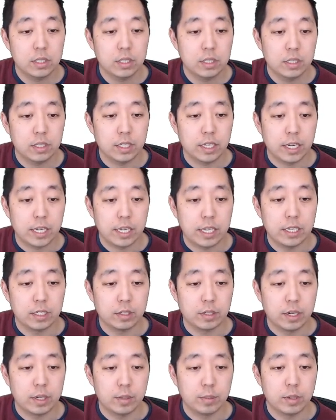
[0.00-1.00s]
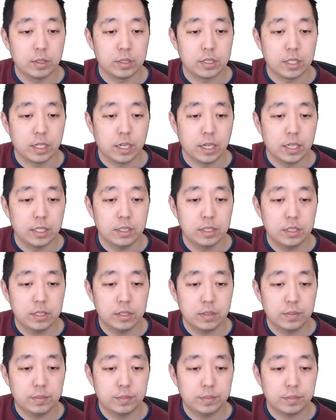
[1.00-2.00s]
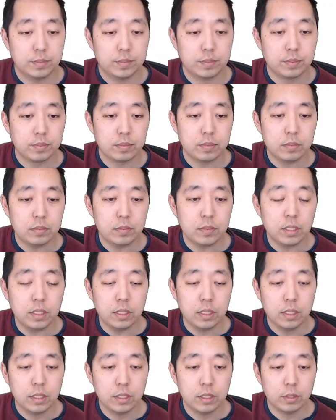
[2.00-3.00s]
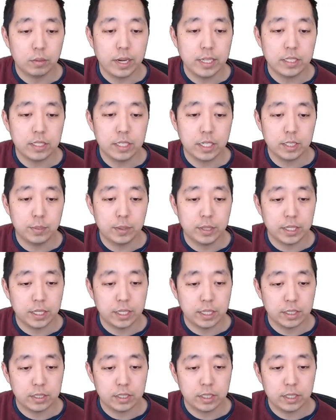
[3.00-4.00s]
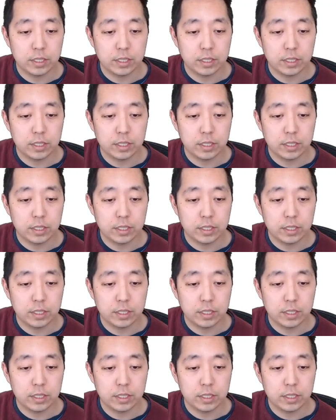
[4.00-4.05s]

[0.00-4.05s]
Then I integrate both sides. The right side's pretty easy.